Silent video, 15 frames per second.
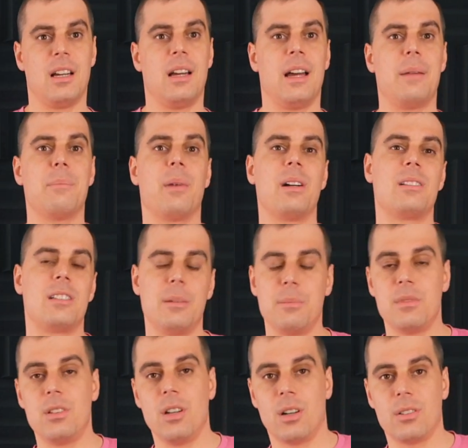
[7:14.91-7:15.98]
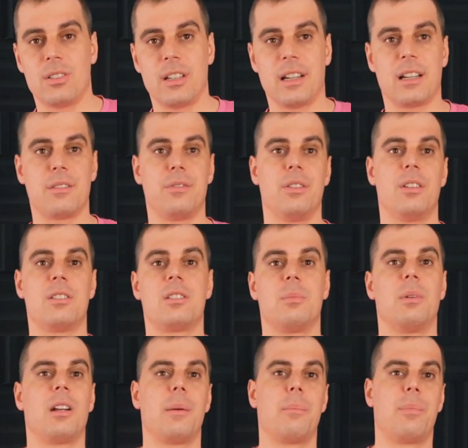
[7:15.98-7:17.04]
It might seem daunting at first,
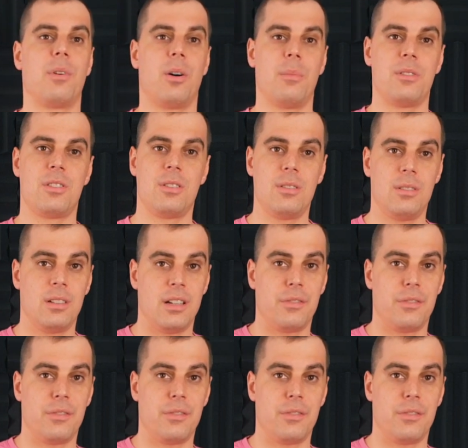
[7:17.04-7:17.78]
but I promise you,